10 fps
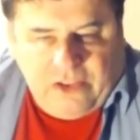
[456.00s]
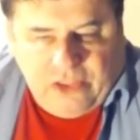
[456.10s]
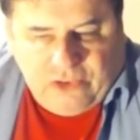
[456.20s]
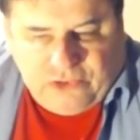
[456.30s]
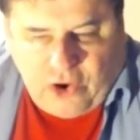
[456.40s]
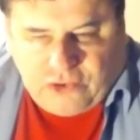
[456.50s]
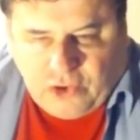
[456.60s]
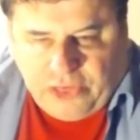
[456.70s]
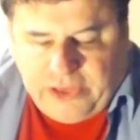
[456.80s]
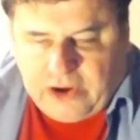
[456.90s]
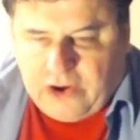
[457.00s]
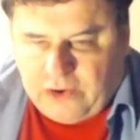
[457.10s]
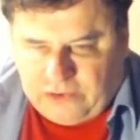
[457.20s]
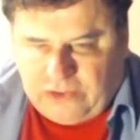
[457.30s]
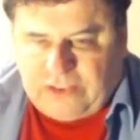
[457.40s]
surgical theater
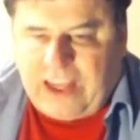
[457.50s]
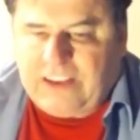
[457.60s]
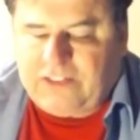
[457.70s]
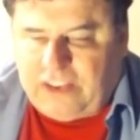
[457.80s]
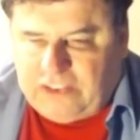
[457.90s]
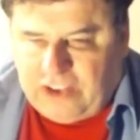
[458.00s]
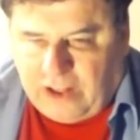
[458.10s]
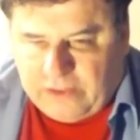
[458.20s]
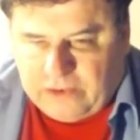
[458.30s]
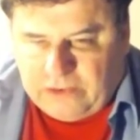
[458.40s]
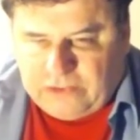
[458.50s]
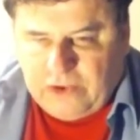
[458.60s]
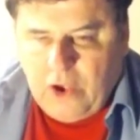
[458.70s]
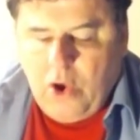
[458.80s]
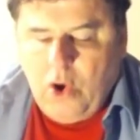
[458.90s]
nurses, anesthesiologists
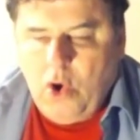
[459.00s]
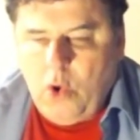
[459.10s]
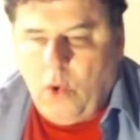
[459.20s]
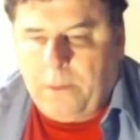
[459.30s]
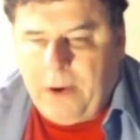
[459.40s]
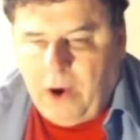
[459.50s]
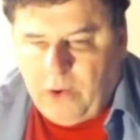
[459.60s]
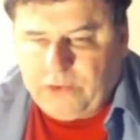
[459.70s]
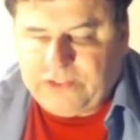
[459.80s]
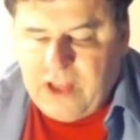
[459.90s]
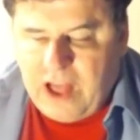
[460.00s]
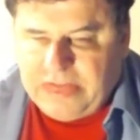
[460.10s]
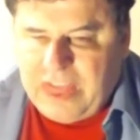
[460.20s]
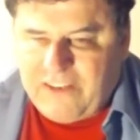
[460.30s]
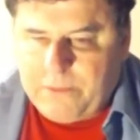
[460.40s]
who oppose
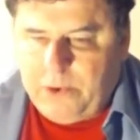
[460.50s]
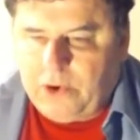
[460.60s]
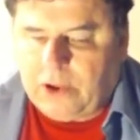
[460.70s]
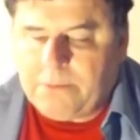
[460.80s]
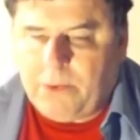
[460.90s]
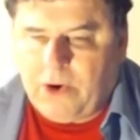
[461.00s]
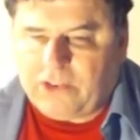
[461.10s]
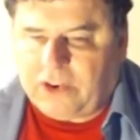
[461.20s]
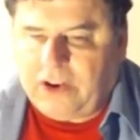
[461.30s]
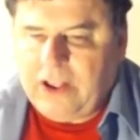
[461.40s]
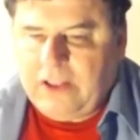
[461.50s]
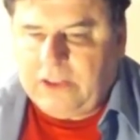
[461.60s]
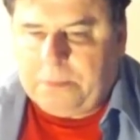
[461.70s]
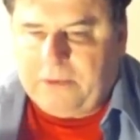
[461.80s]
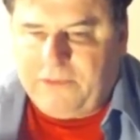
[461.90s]
non-therapeutic abortion
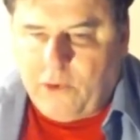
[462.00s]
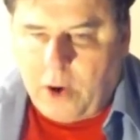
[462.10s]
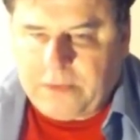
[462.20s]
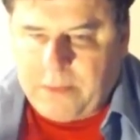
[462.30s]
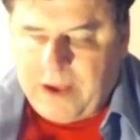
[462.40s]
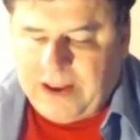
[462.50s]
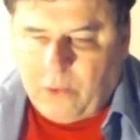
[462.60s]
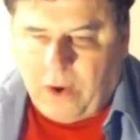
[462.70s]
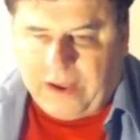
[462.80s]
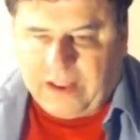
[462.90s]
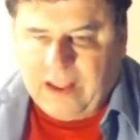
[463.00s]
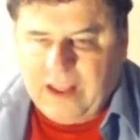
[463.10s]
to perform them anyway.